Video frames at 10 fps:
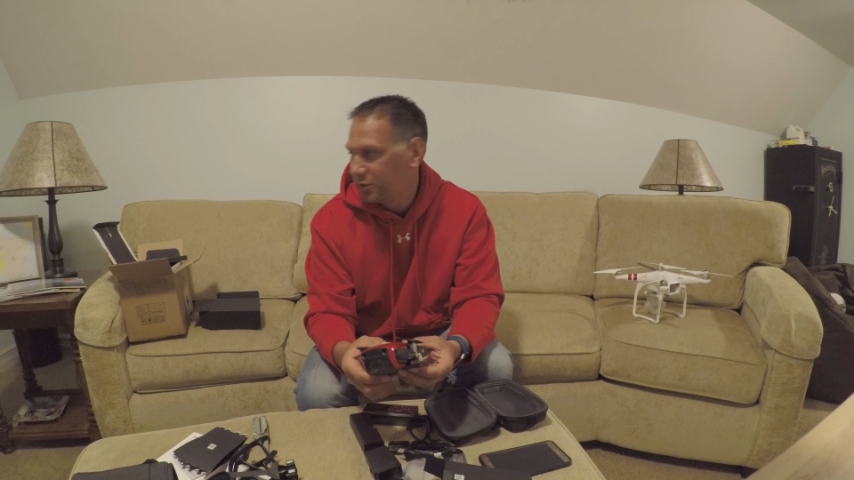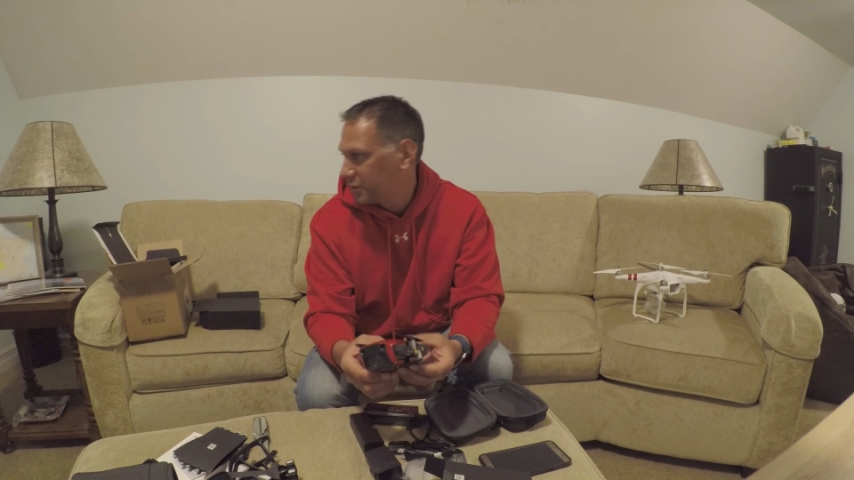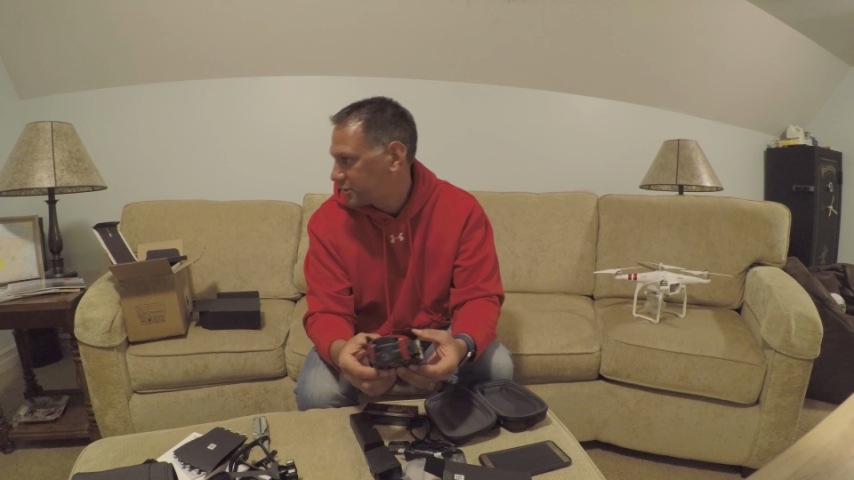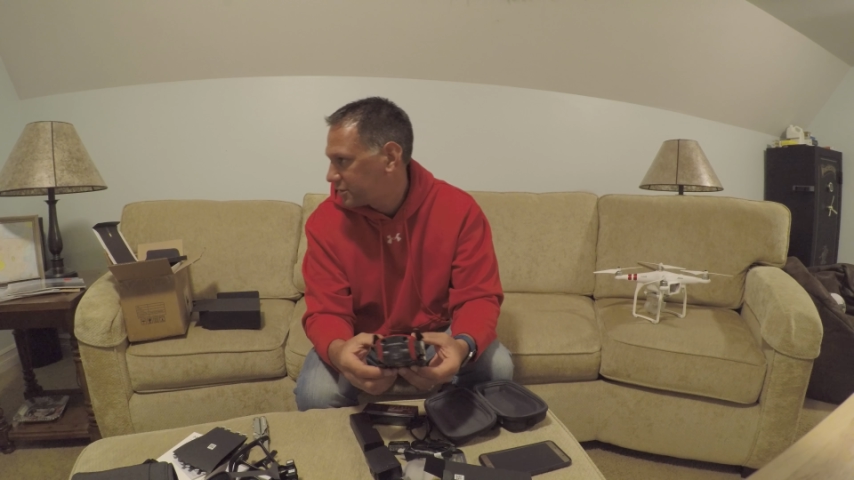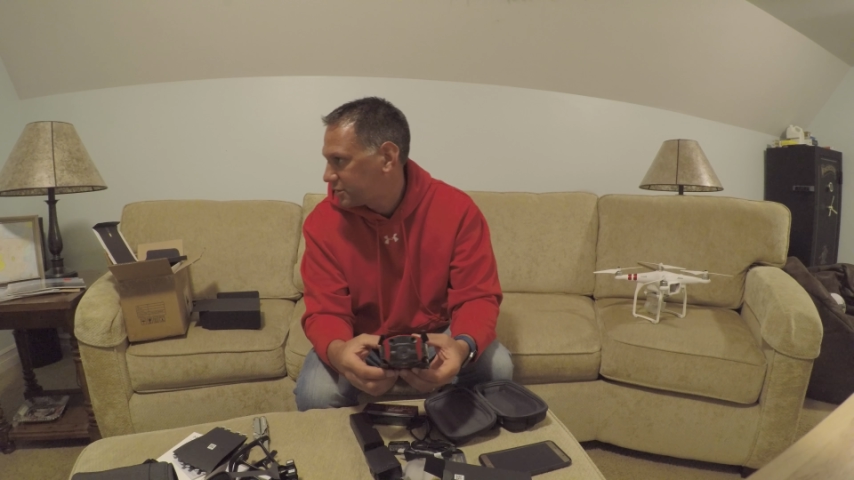
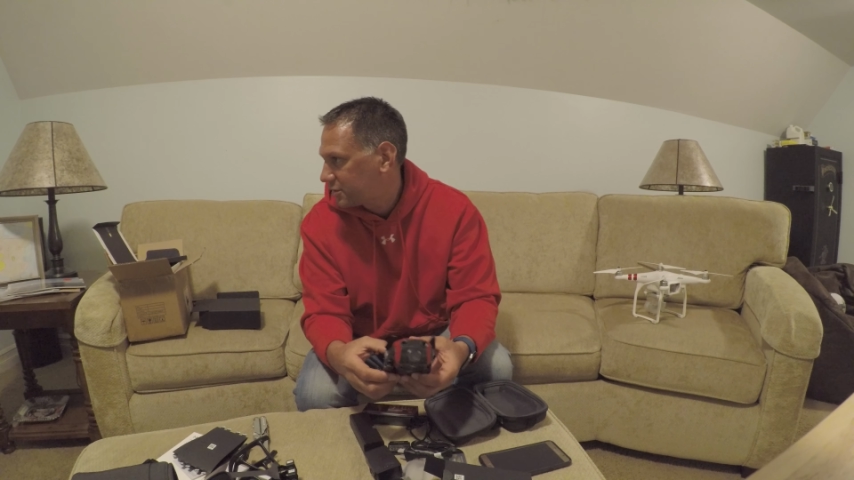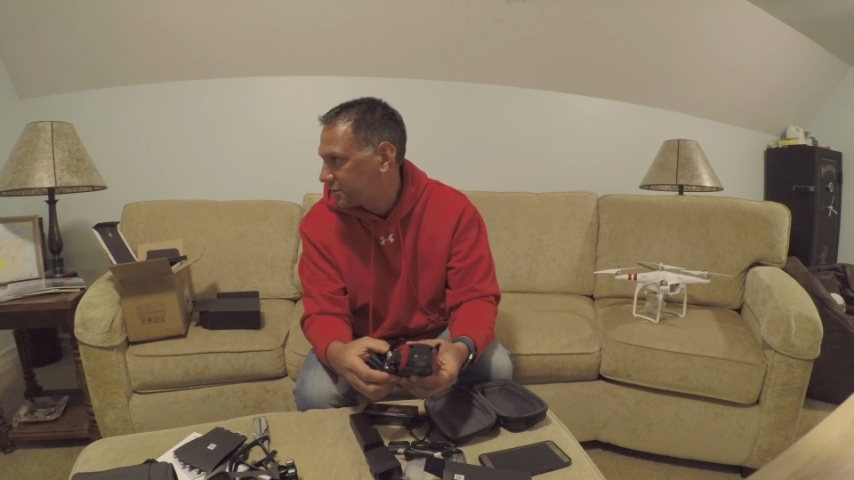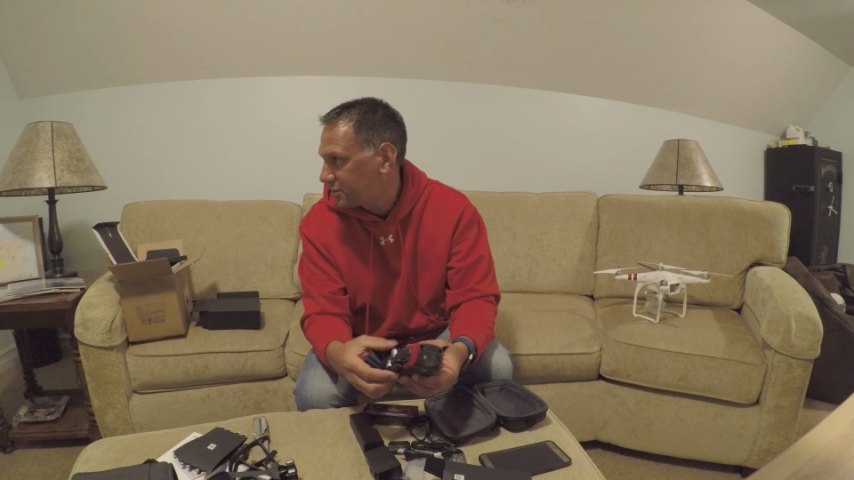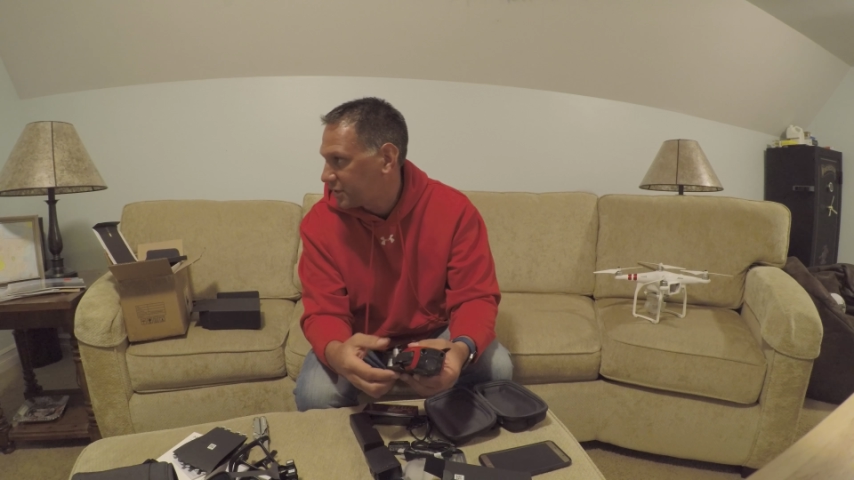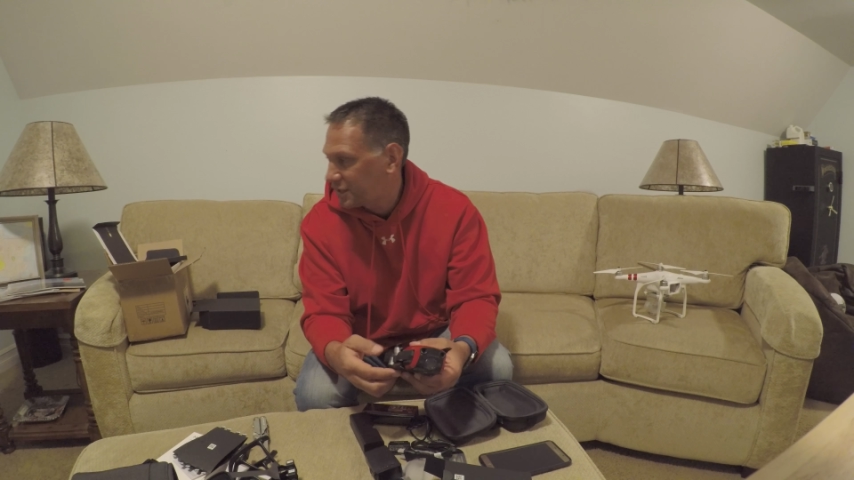It's
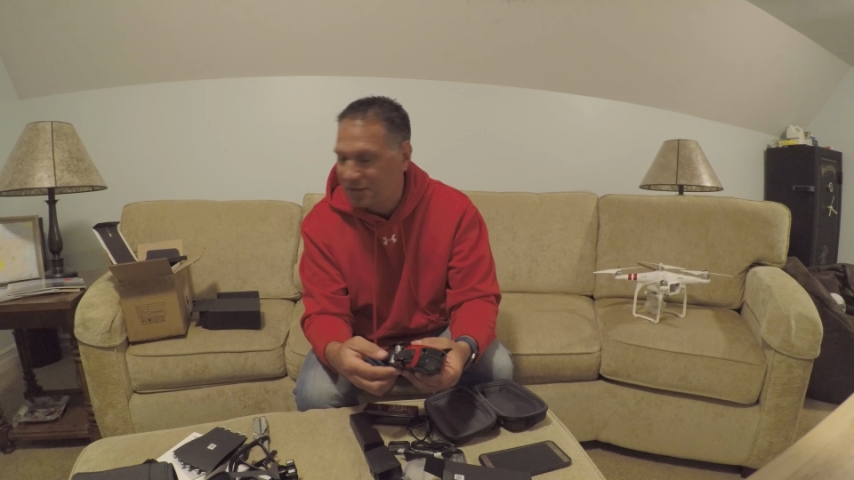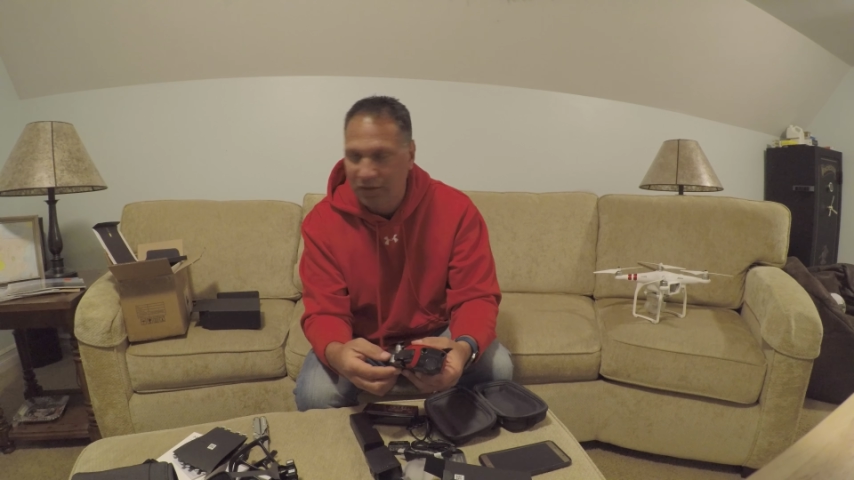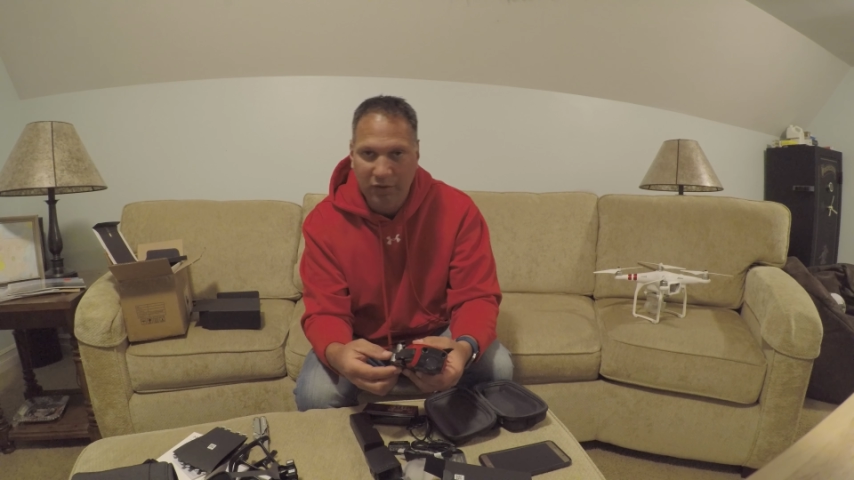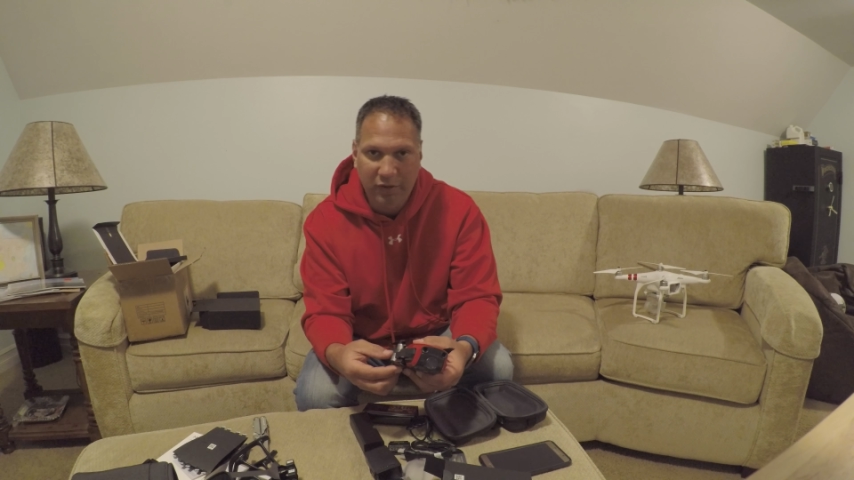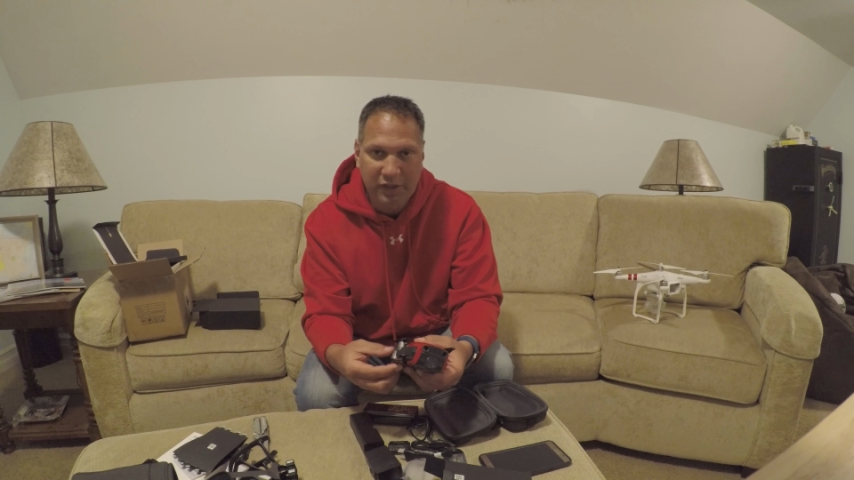6
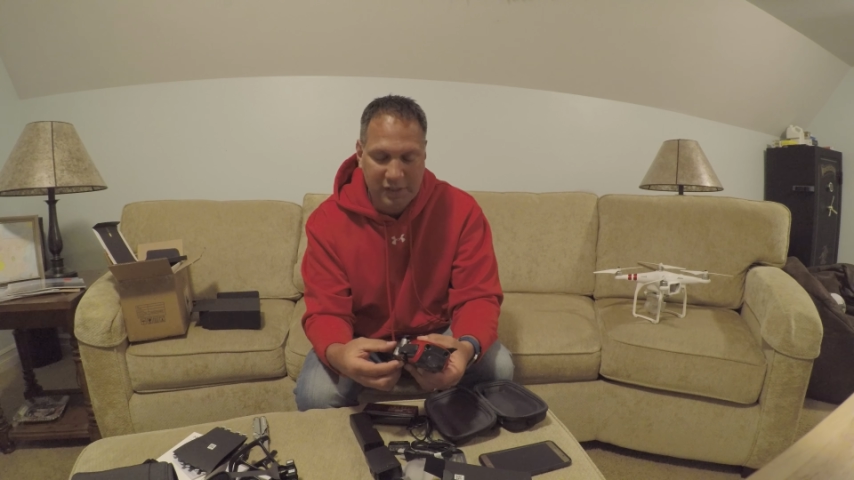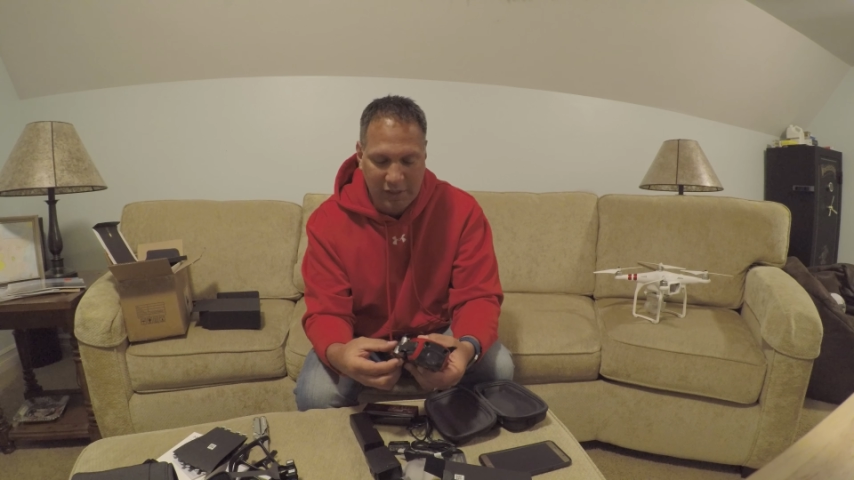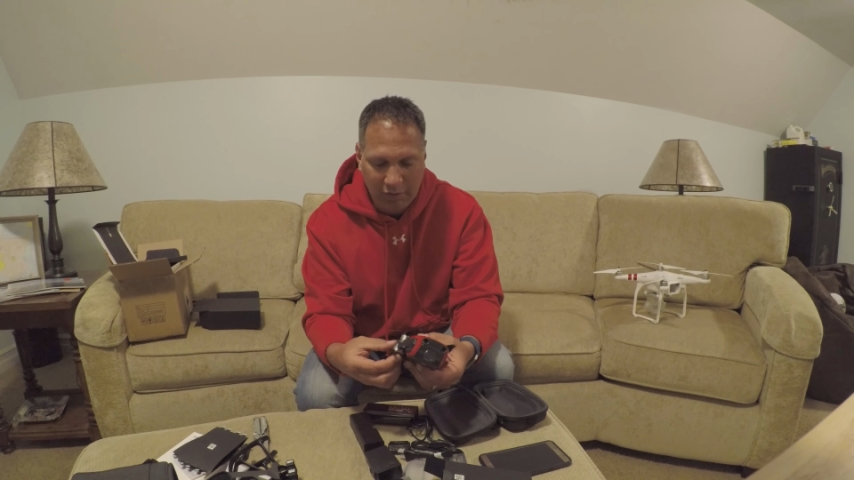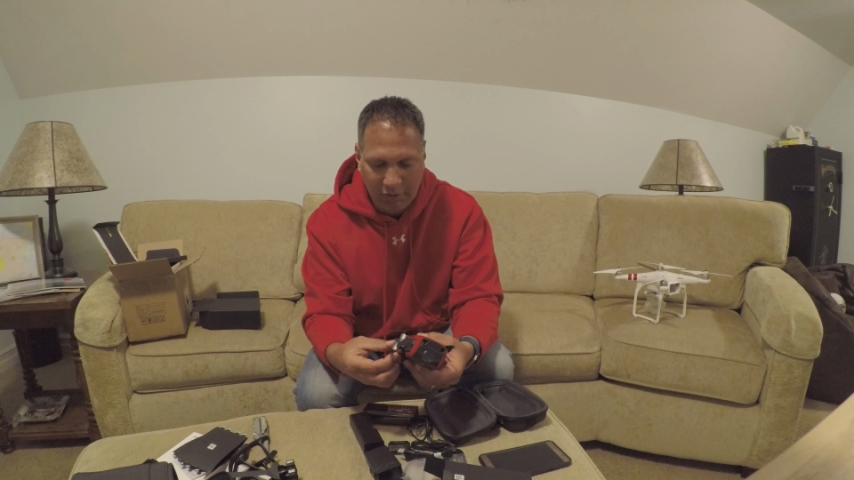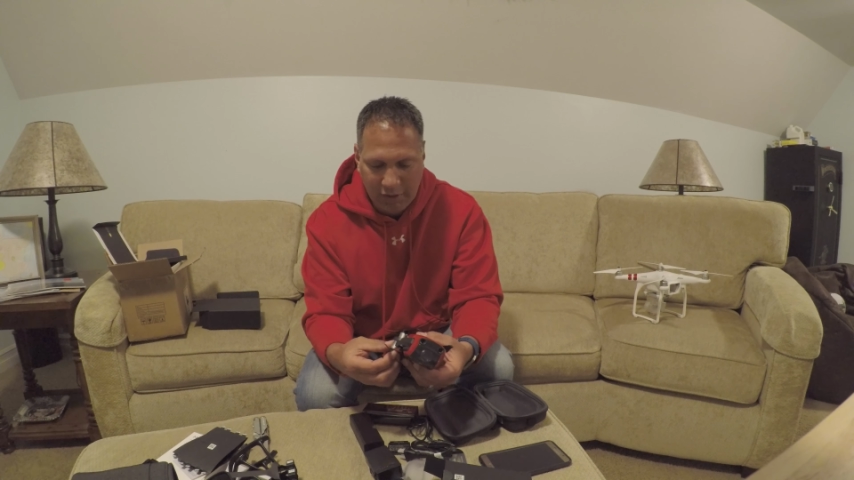degrees
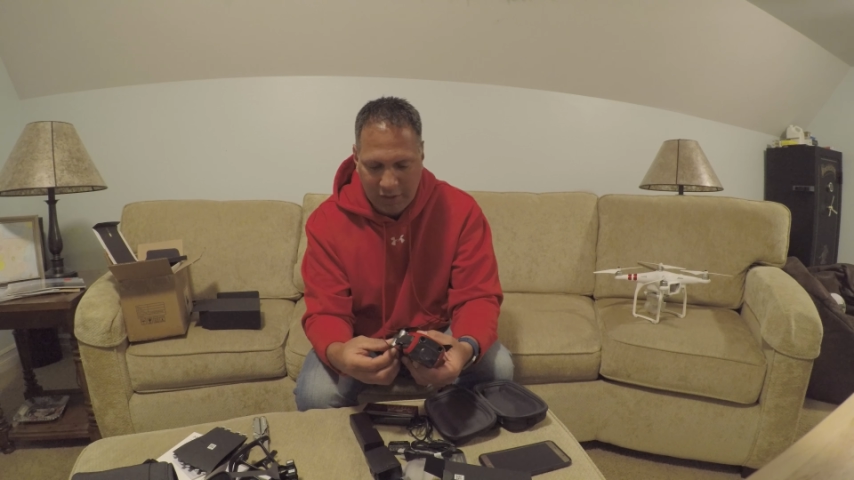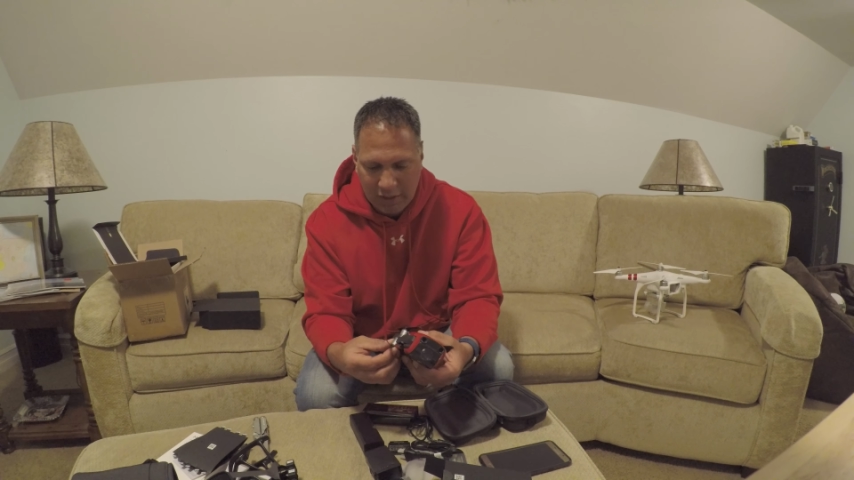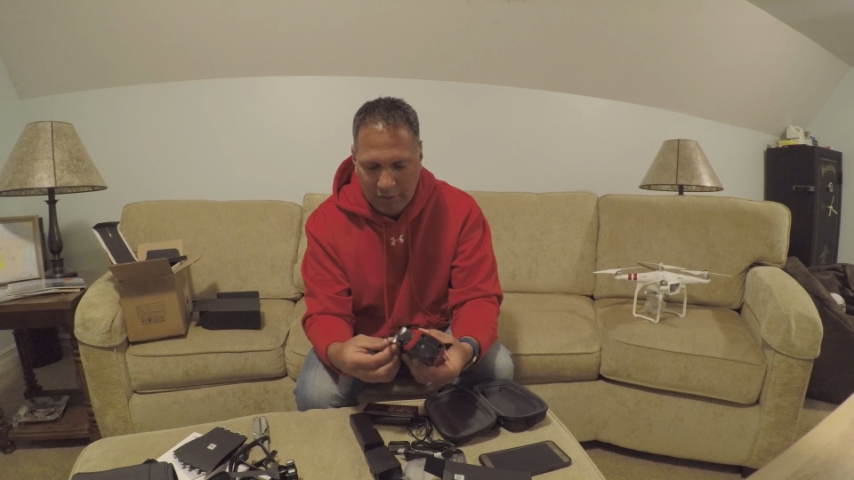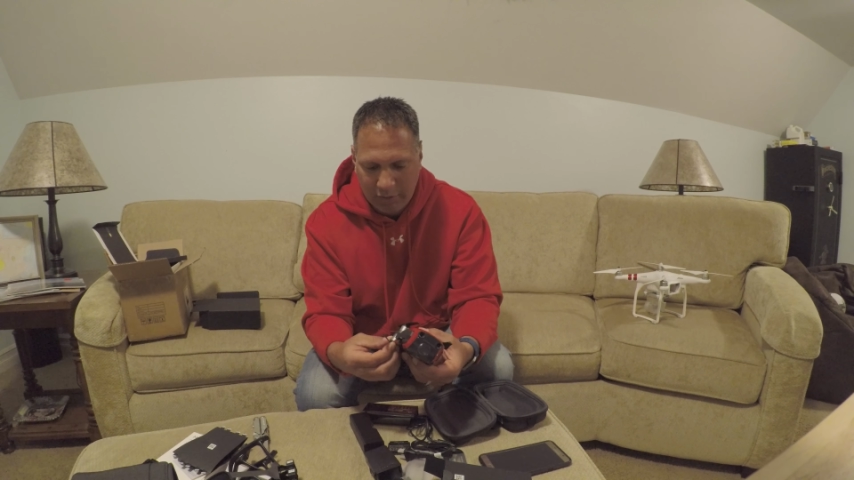out right now,